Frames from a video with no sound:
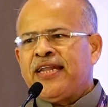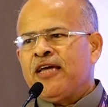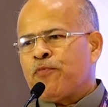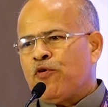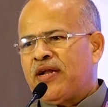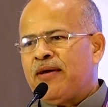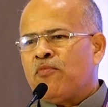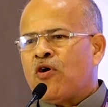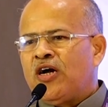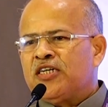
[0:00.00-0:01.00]
a
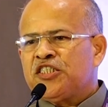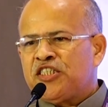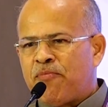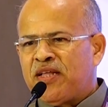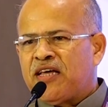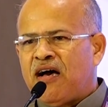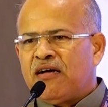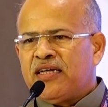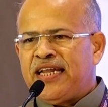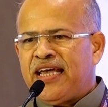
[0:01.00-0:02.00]
training program called
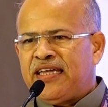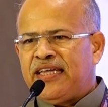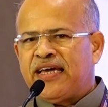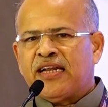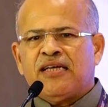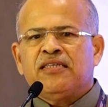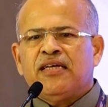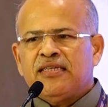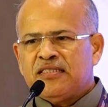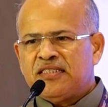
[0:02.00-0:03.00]
Kshamata in a
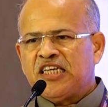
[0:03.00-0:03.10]
year,